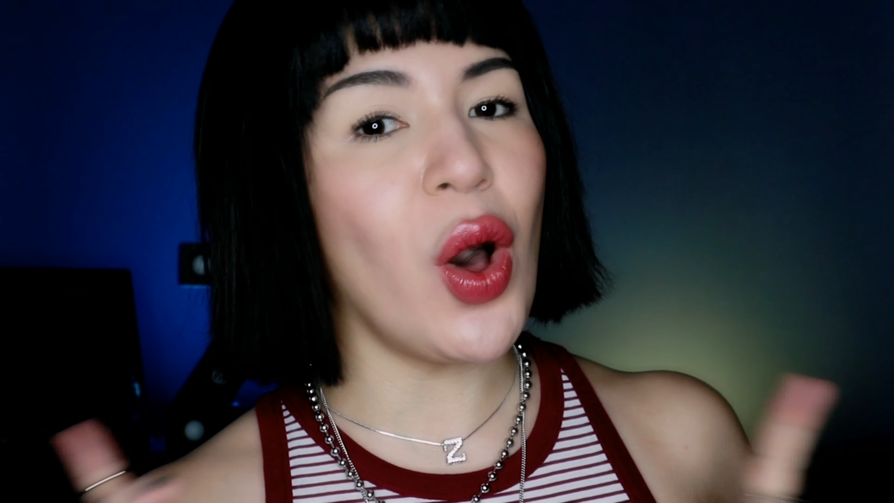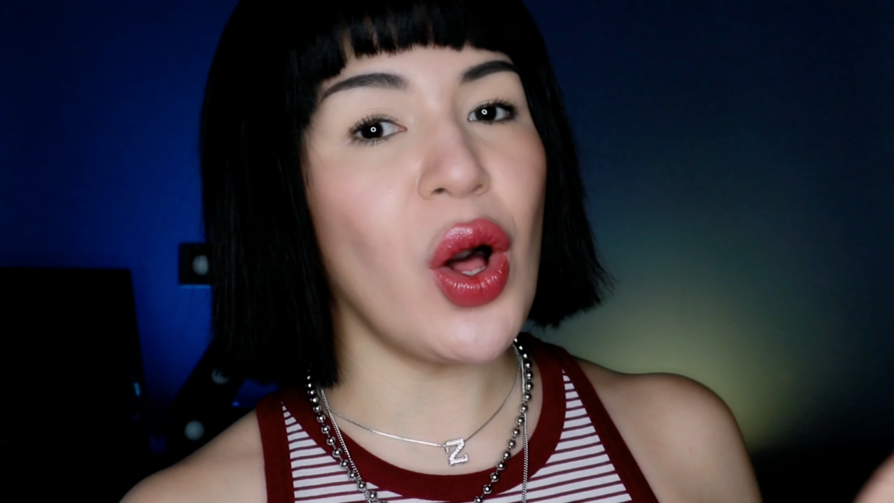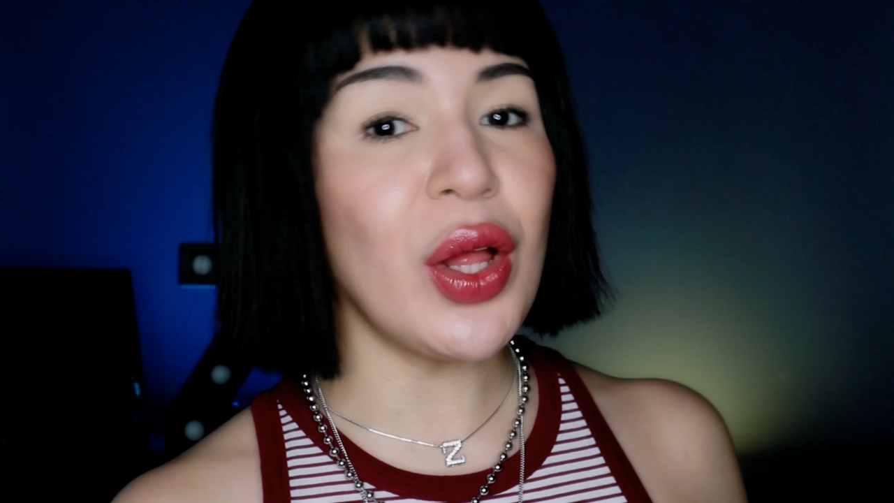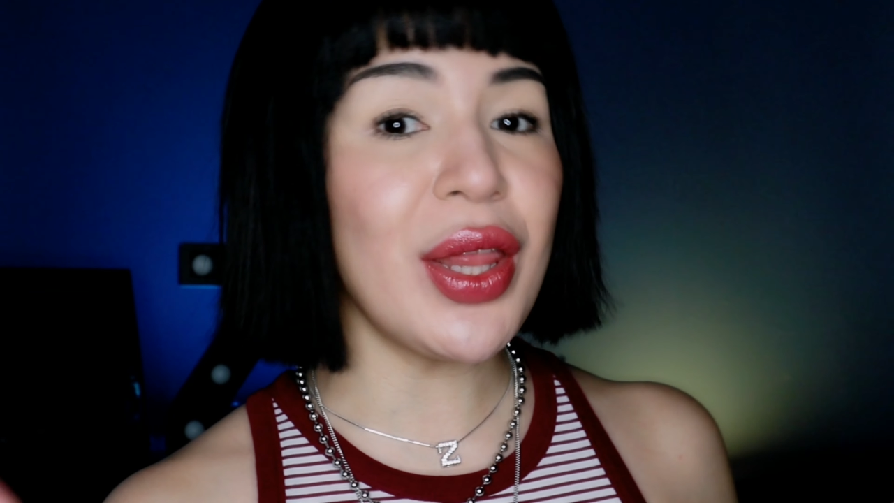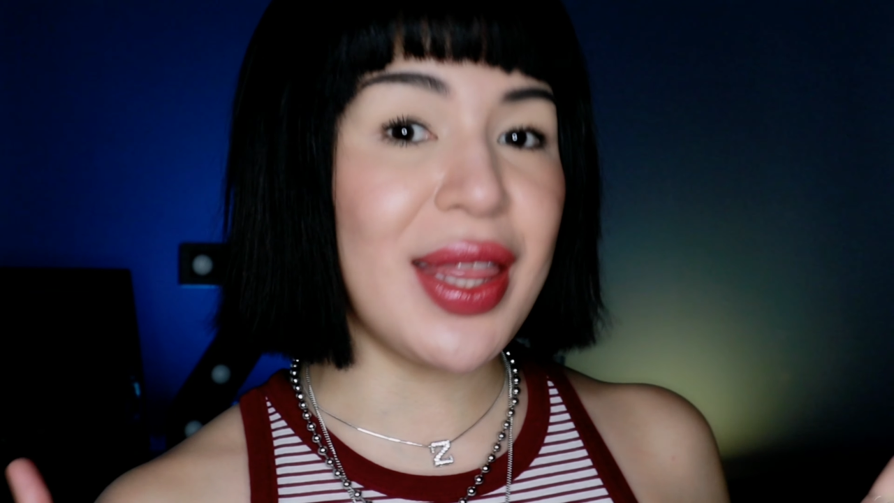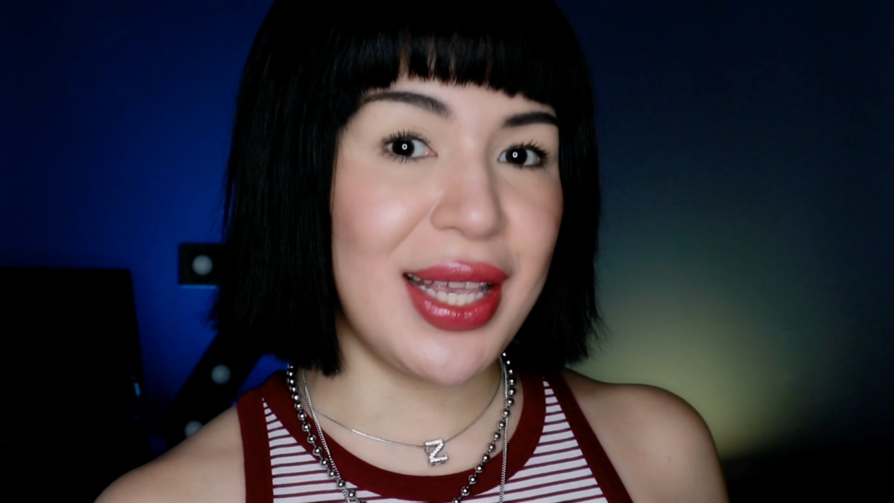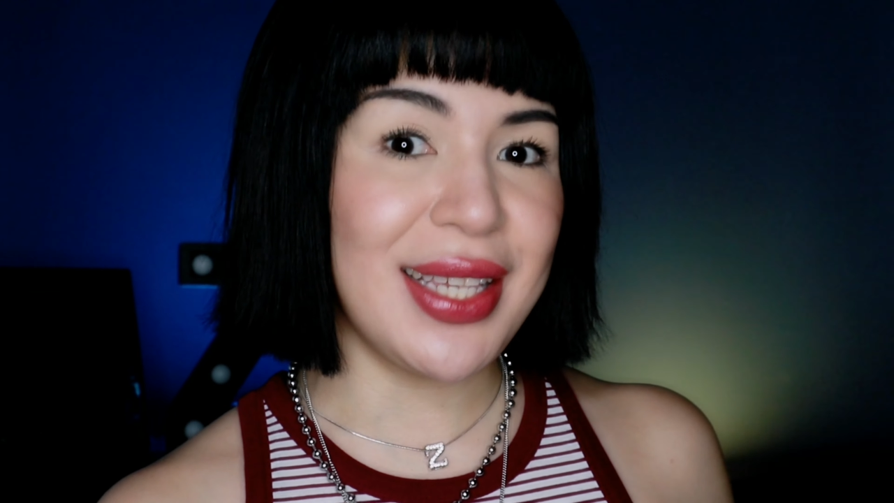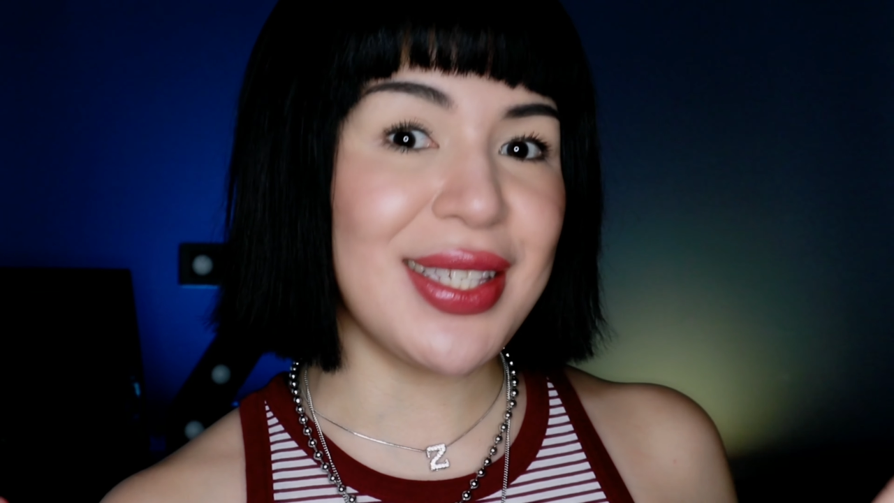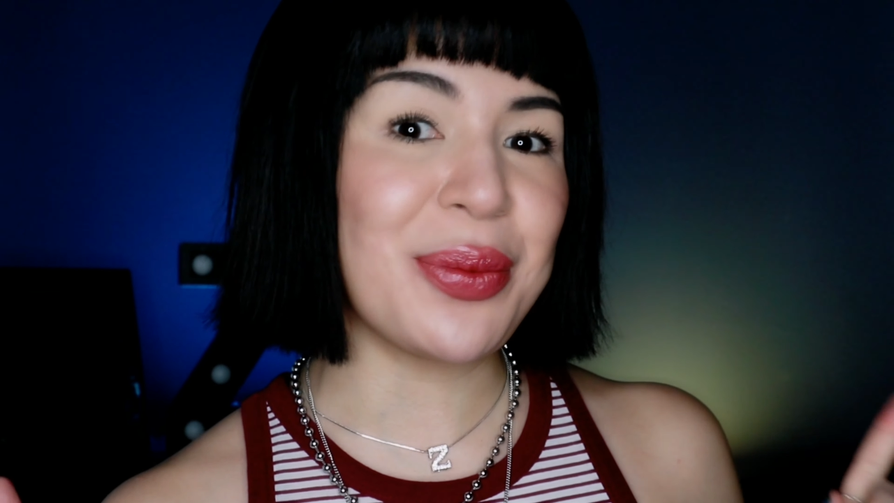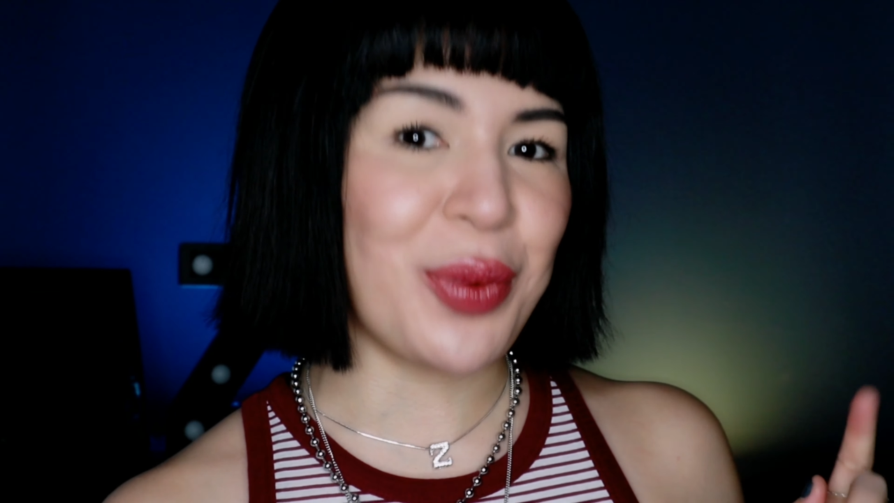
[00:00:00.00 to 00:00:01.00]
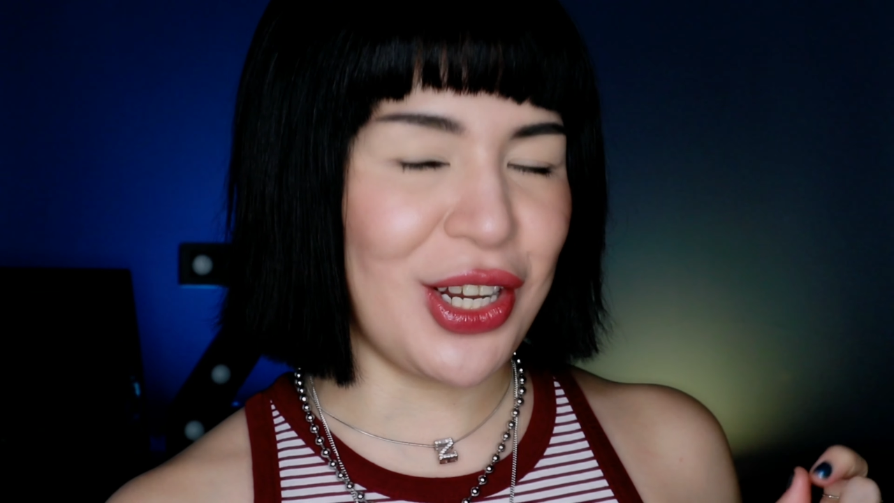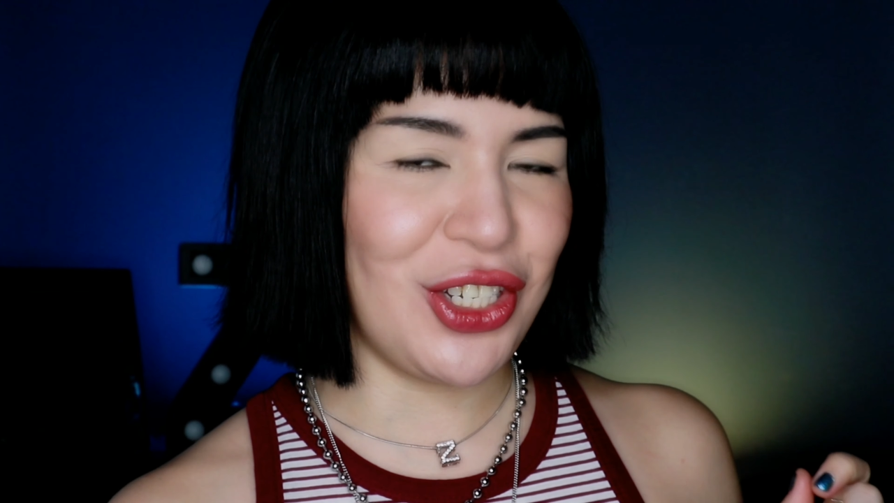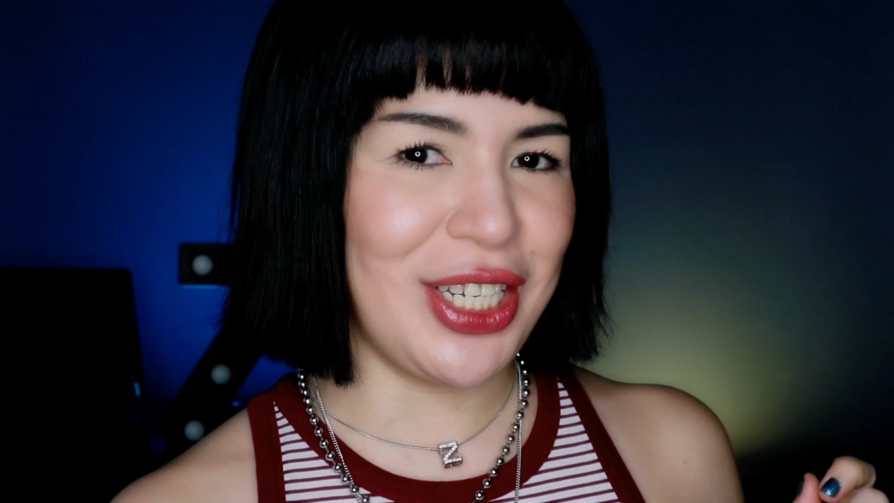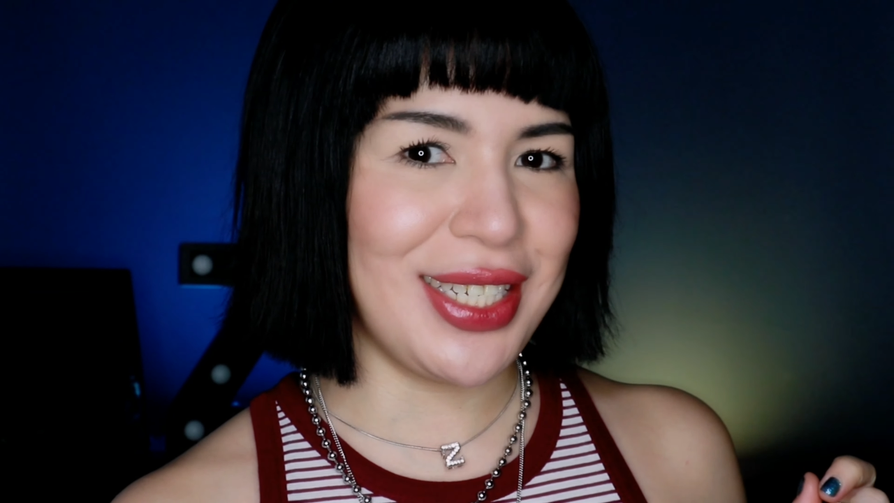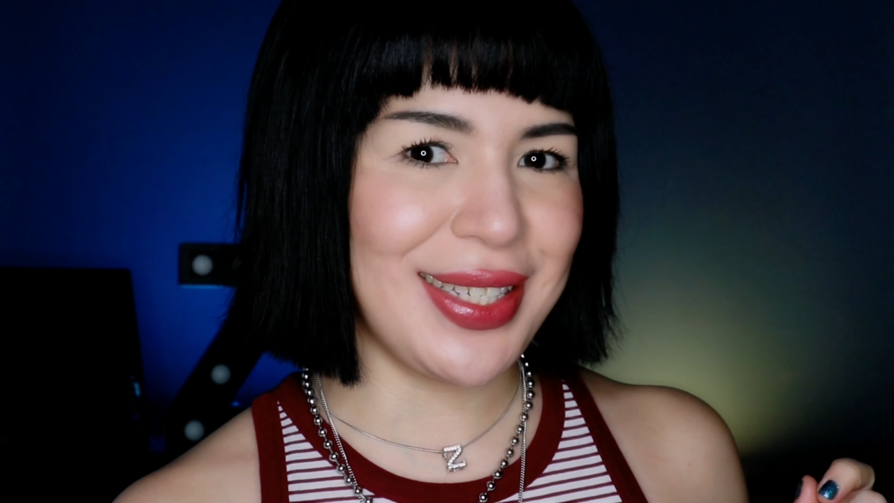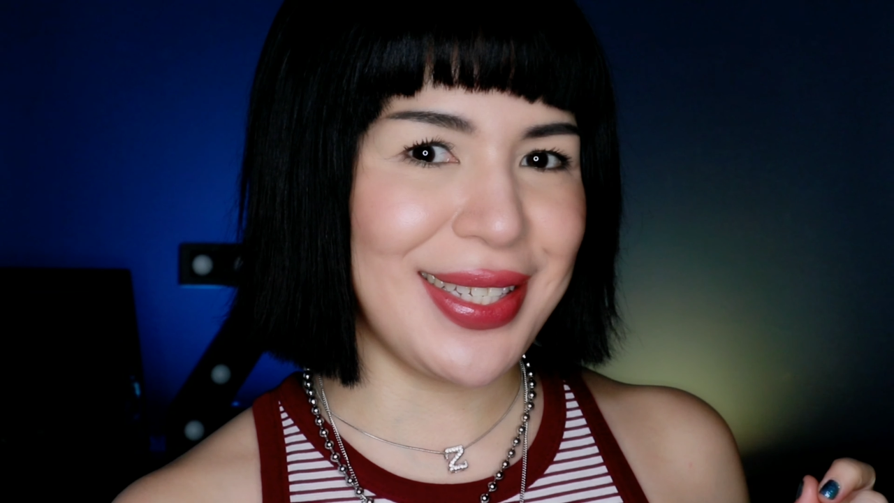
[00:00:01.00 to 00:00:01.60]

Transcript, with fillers: all these brushes.